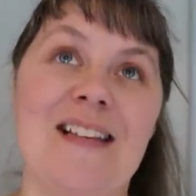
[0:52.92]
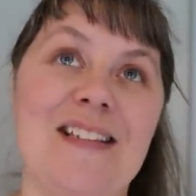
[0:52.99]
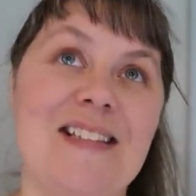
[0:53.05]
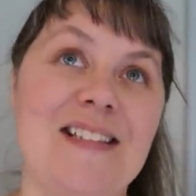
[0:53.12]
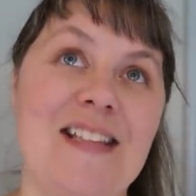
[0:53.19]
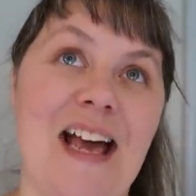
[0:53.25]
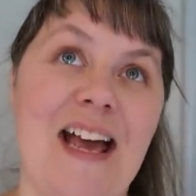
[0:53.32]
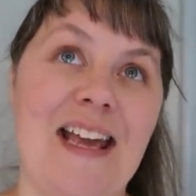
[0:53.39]
this
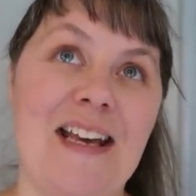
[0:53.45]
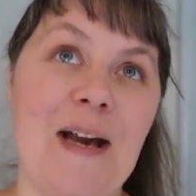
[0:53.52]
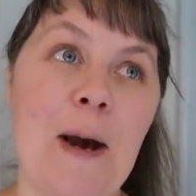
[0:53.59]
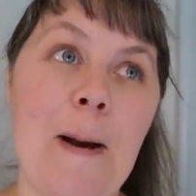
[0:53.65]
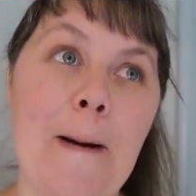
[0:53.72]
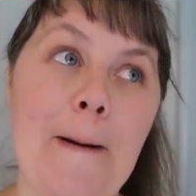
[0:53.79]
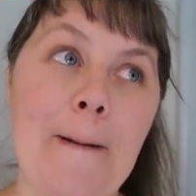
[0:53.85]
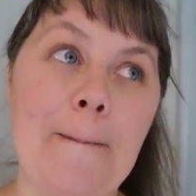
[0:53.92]
is like,
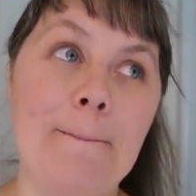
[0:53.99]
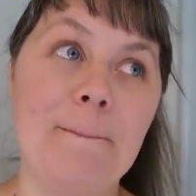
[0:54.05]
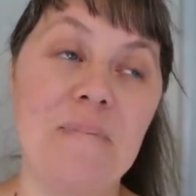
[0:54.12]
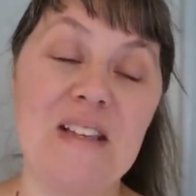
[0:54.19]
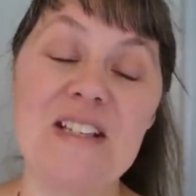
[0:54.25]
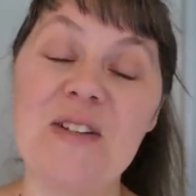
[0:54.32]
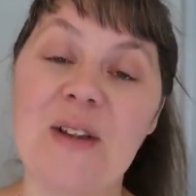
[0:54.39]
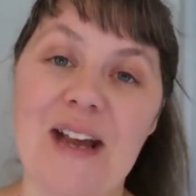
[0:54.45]

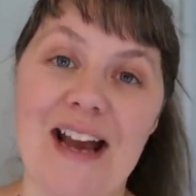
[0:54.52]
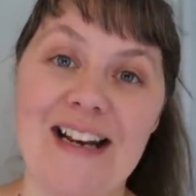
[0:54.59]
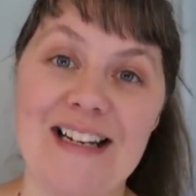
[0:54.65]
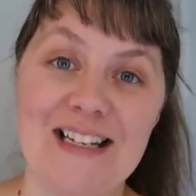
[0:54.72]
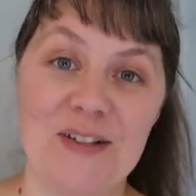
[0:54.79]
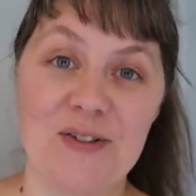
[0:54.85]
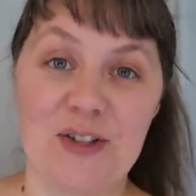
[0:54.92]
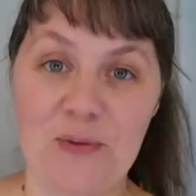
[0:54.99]
these are the kind
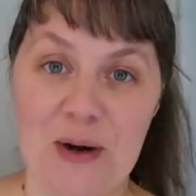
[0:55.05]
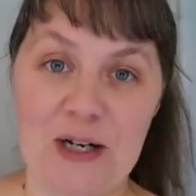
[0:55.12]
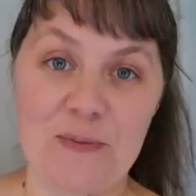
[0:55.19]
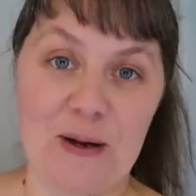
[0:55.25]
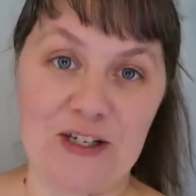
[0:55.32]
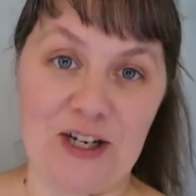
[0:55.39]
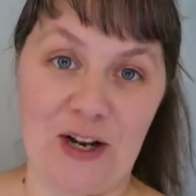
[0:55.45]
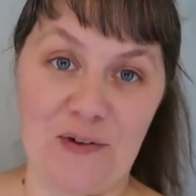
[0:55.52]
of deals you
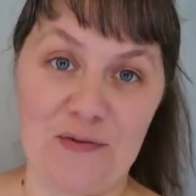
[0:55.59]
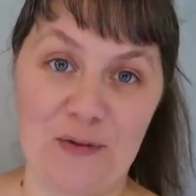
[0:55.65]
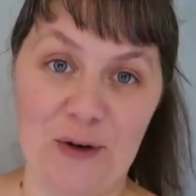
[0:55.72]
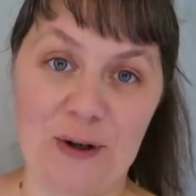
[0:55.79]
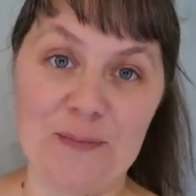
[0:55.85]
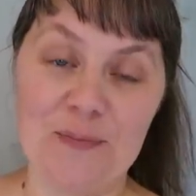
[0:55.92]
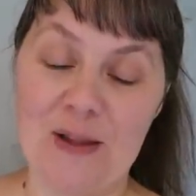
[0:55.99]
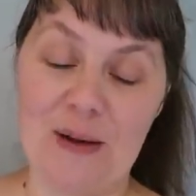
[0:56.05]
watch my channel
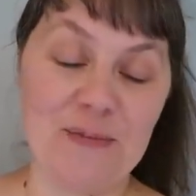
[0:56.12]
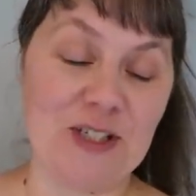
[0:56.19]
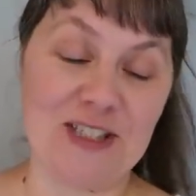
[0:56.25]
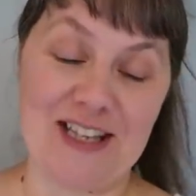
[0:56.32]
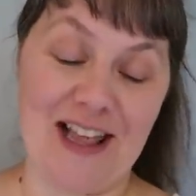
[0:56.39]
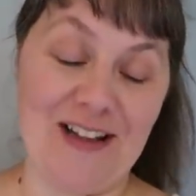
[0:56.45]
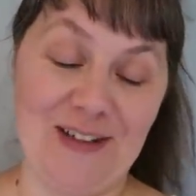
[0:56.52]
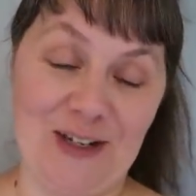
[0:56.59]
for. I'm
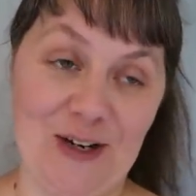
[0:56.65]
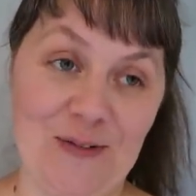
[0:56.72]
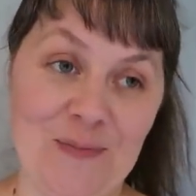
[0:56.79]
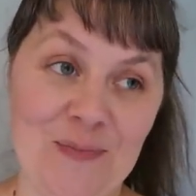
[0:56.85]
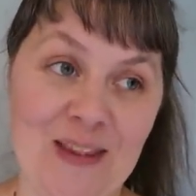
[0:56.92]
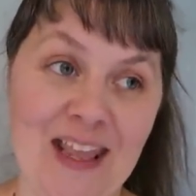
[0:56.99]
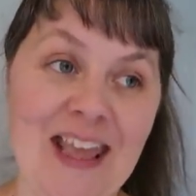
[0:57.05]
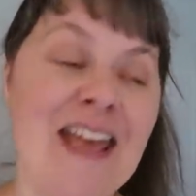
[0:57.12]
just telling you.
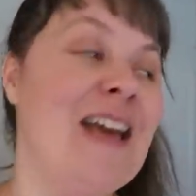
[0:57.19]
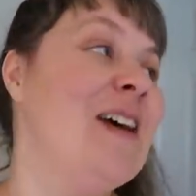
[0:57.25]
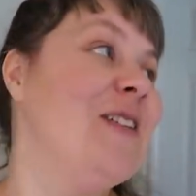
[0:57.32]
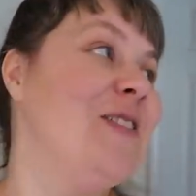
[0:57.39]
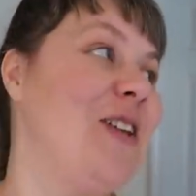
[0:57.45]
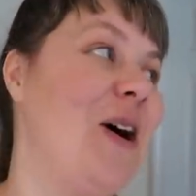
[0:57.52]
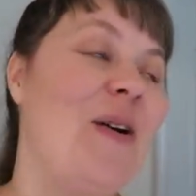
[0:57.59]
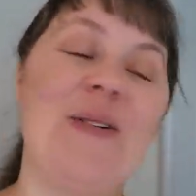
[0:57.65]

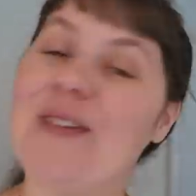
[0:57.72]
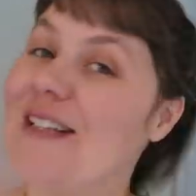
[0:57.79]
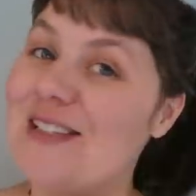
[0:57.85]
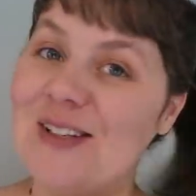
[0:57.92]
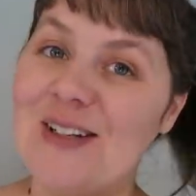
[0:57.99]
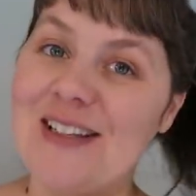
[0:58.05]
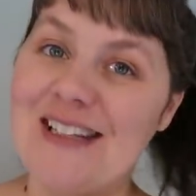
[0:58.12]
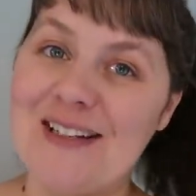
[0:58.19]
So
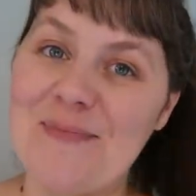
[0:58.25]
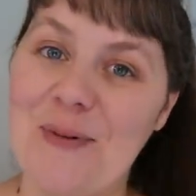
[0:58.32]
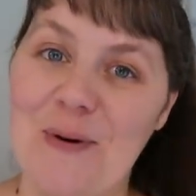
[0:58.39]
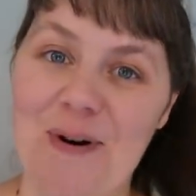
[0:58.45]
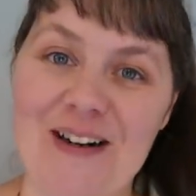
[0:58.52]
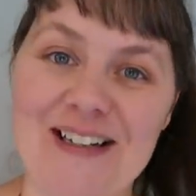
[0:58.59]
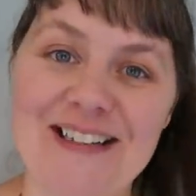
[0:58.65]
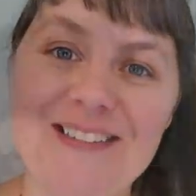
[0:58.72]
let's look at the
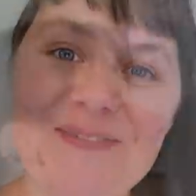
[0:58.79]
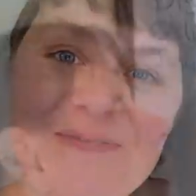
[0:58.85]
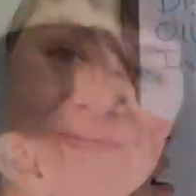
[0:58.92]
board.